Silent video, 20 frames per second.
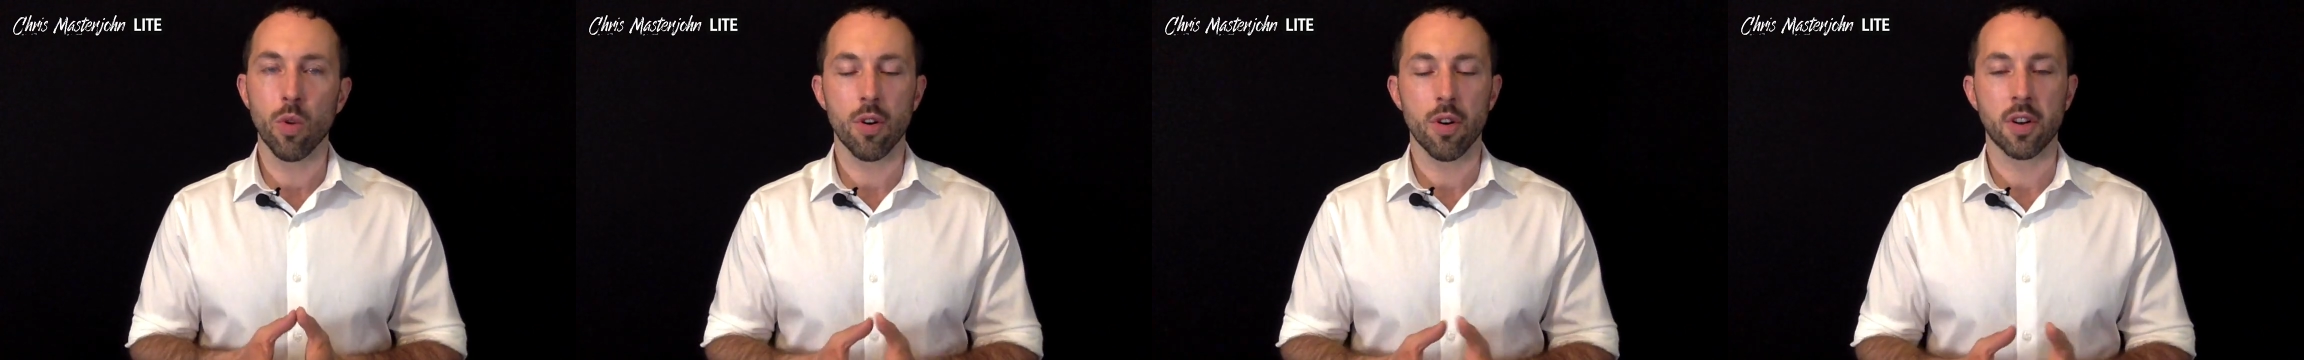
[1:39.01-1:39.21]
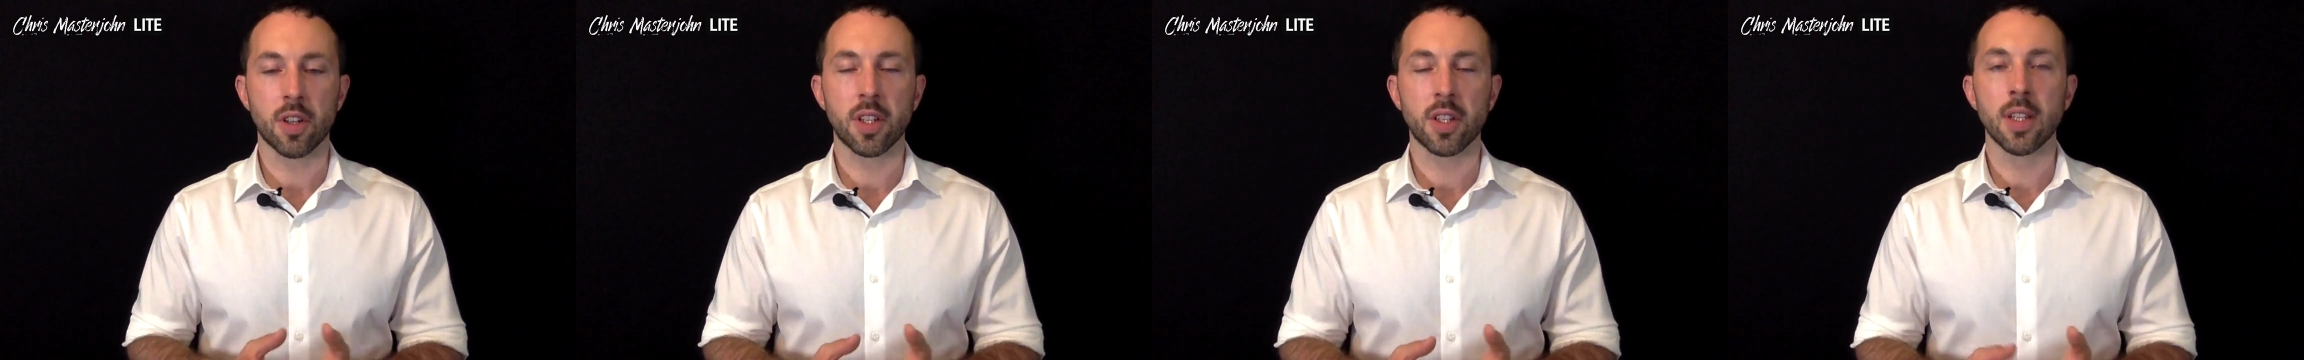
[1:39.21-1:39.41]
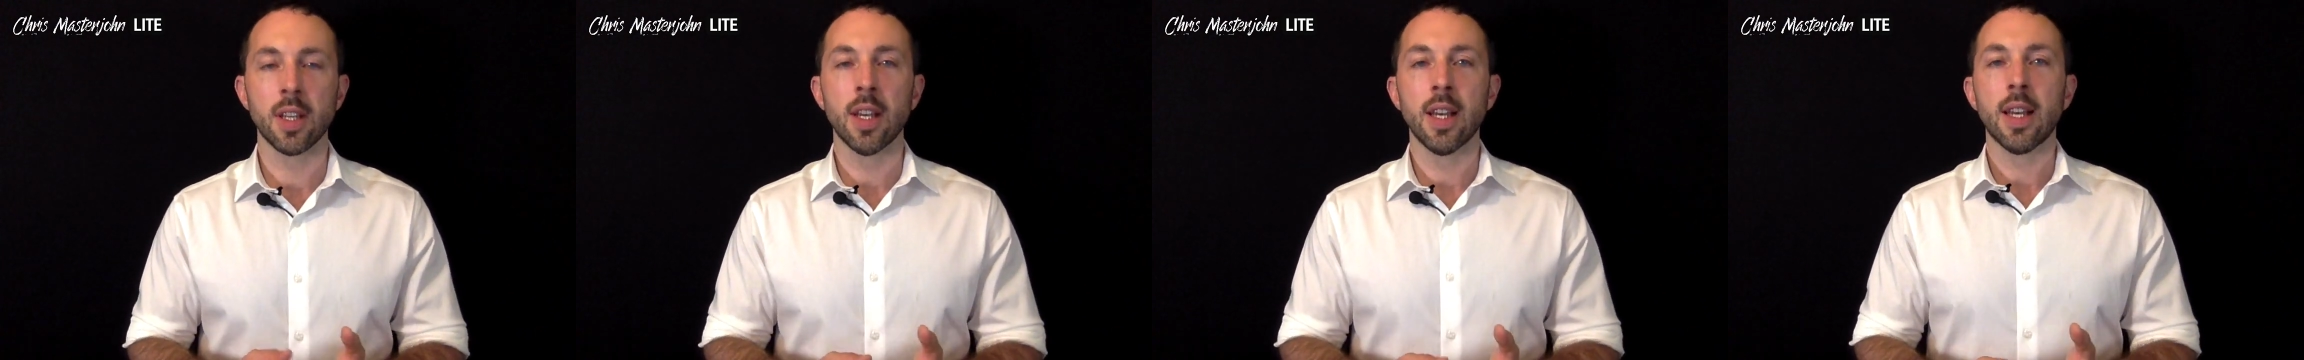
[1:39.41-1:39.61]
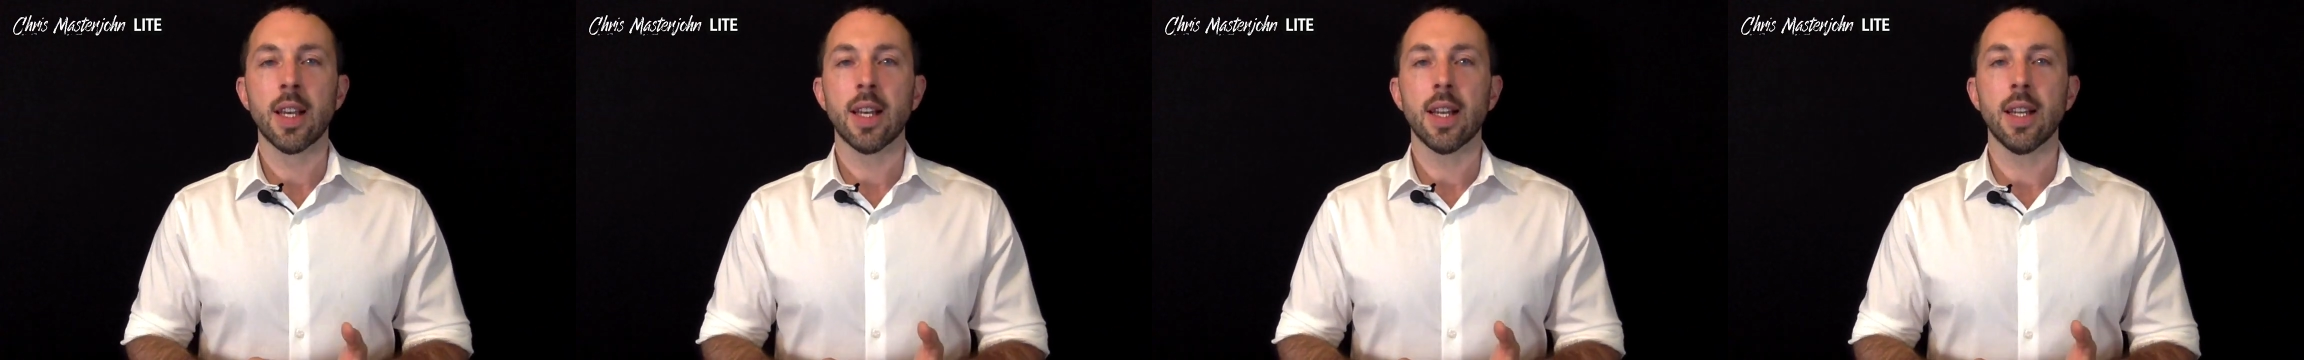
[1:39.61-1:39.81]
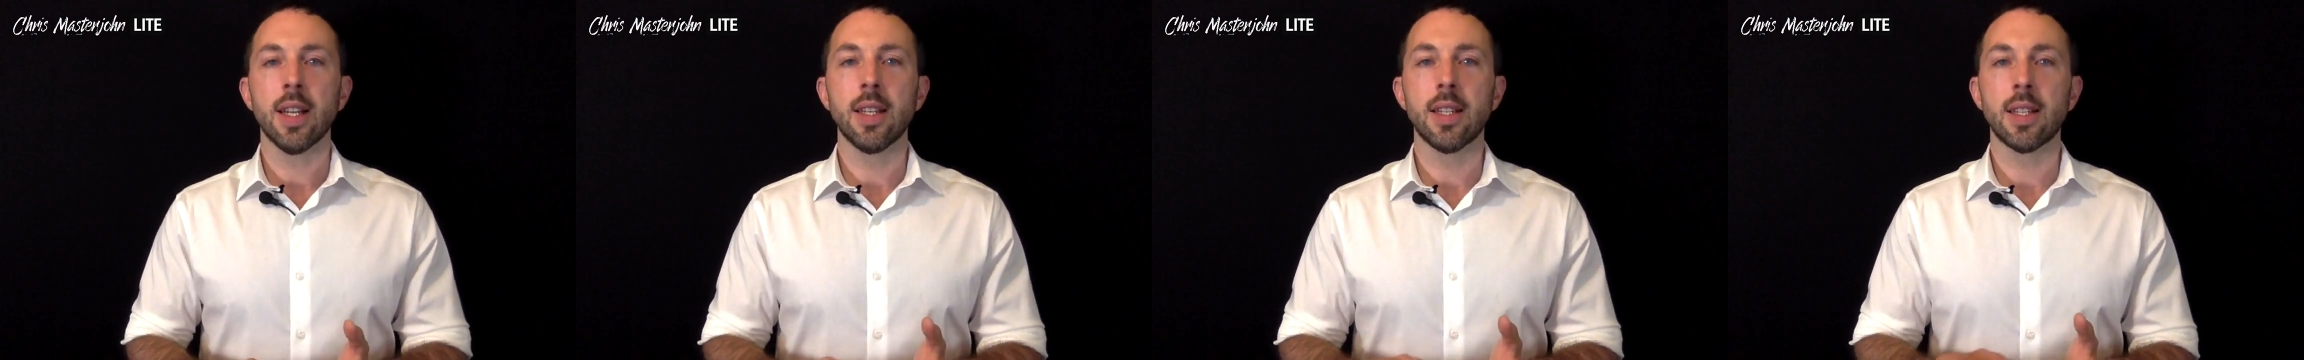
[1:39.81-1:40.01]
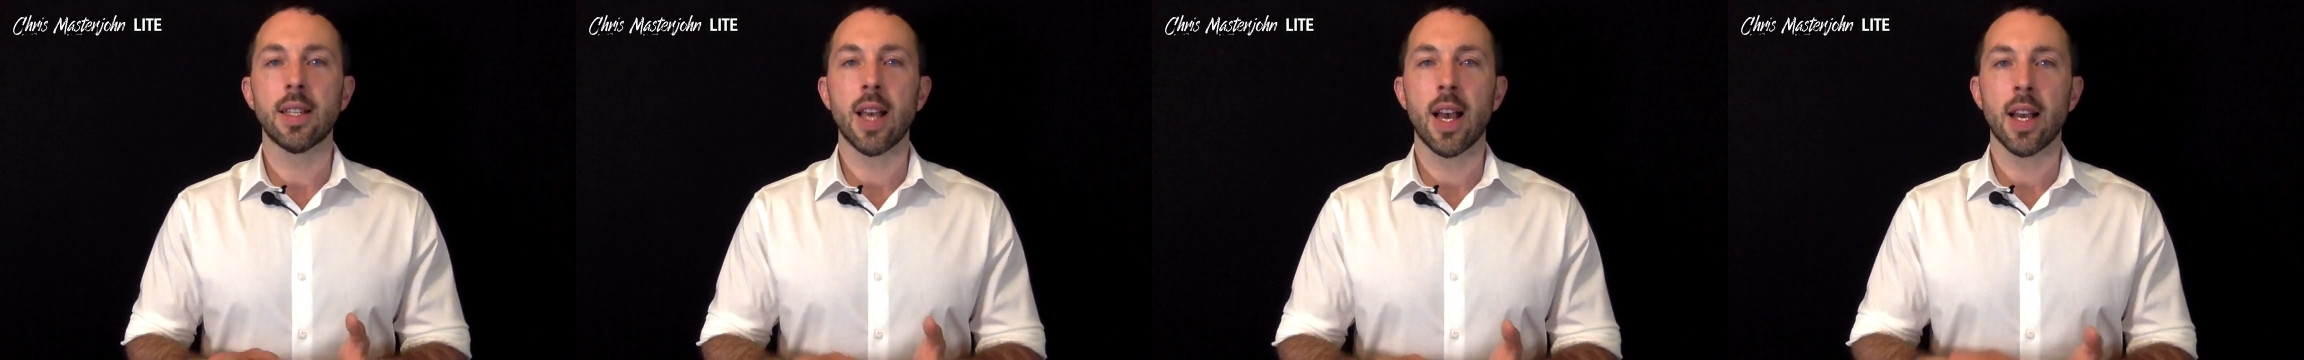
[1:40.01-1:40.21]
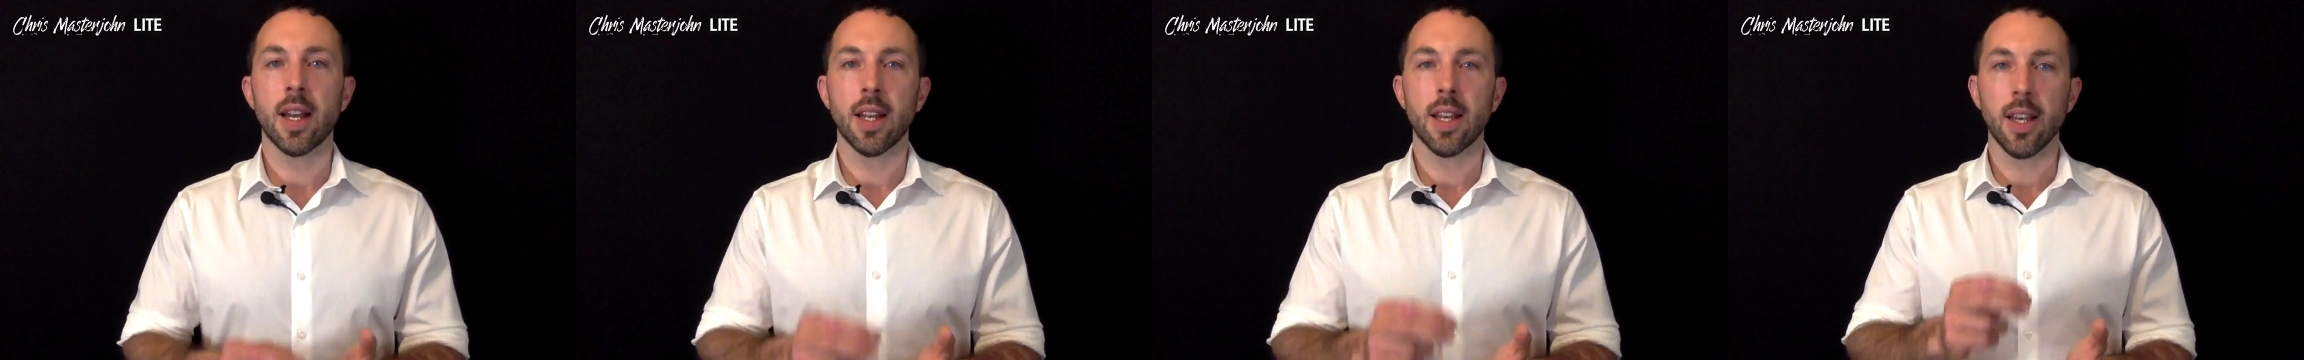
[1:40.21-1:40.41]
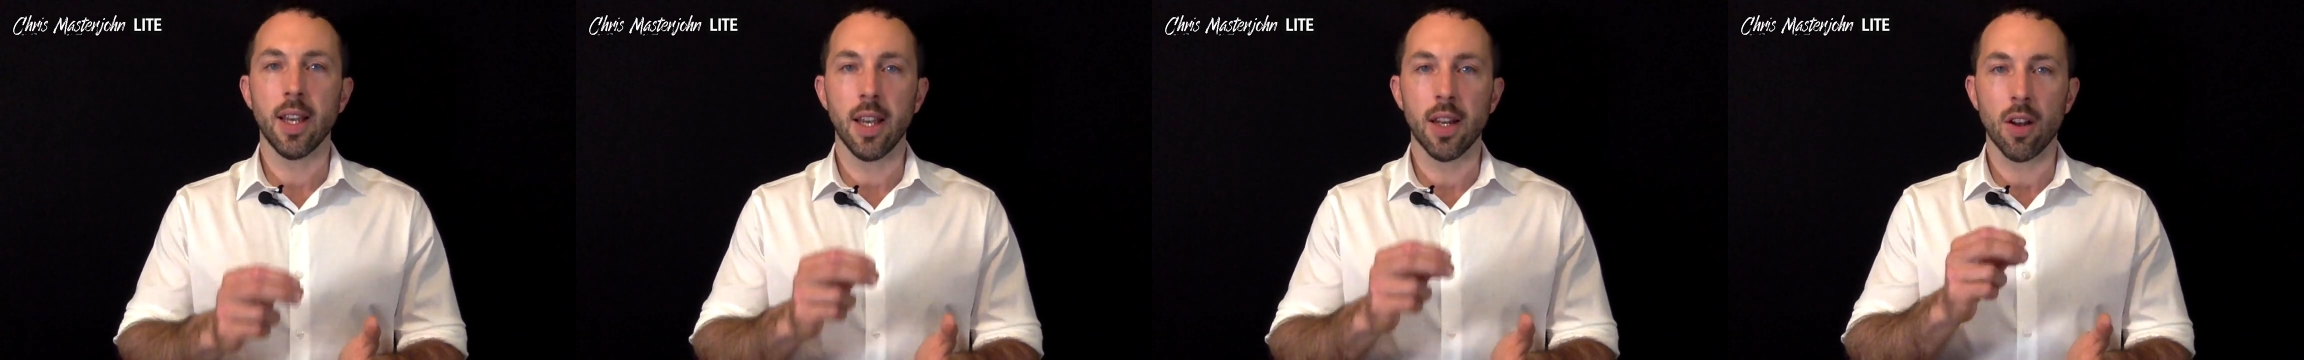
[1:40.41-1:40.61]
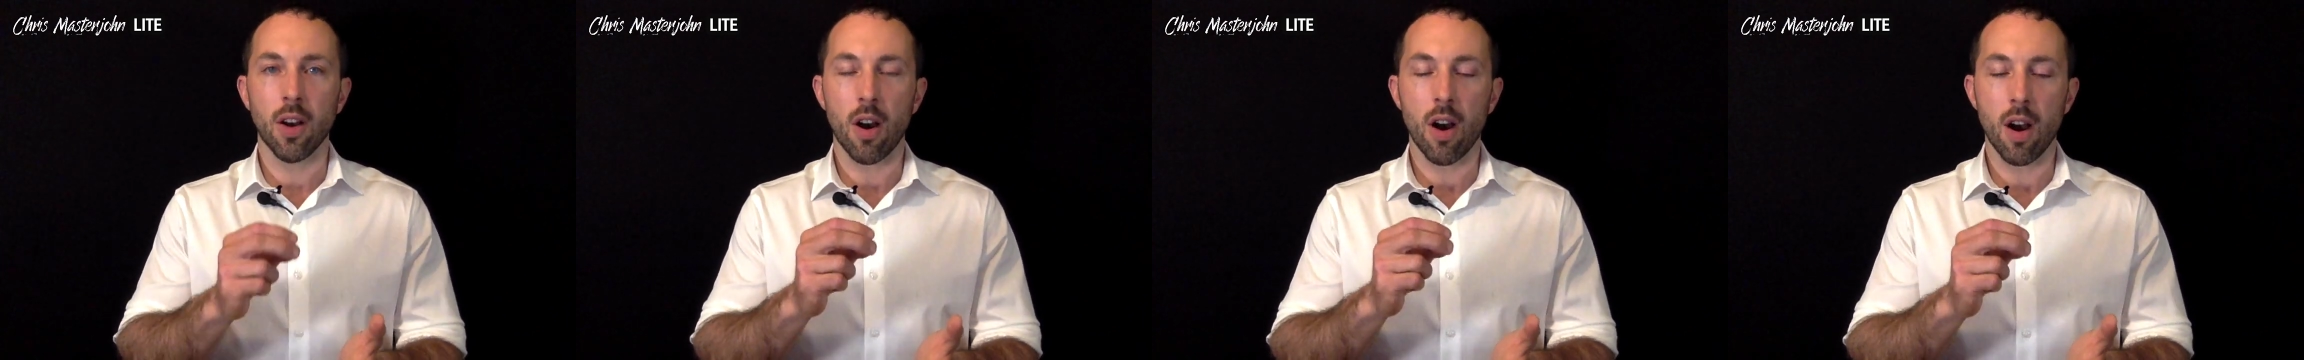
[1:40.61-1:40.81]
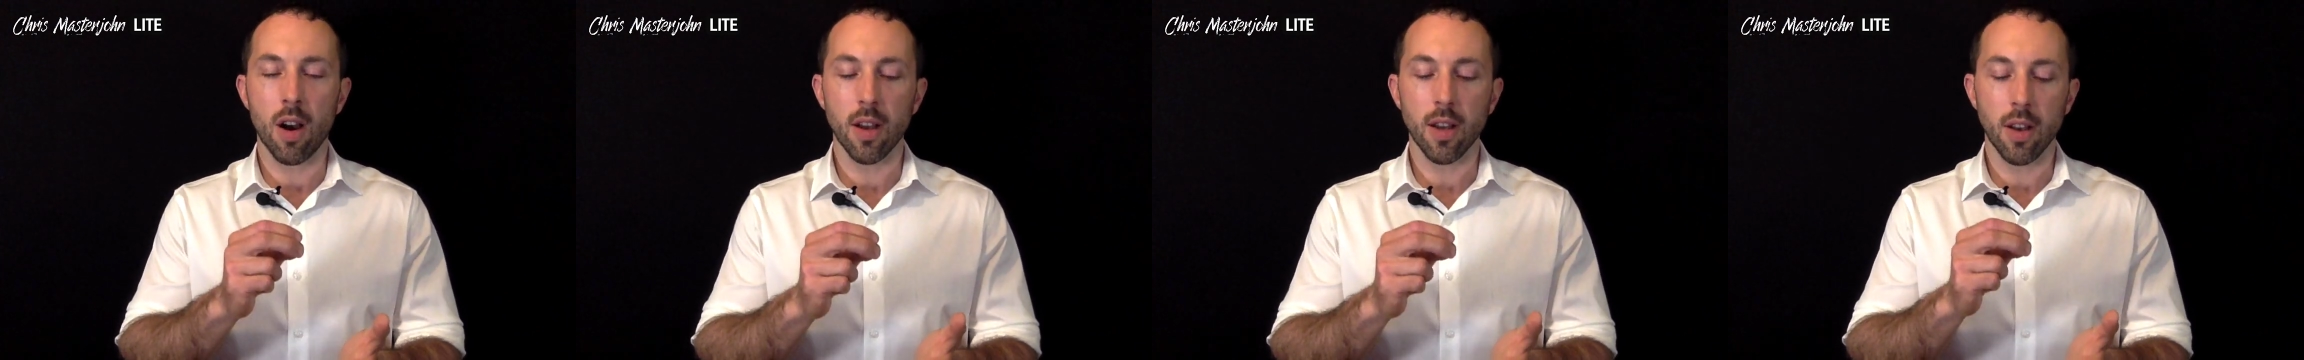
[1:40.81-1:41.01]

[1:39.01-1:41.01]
works is that it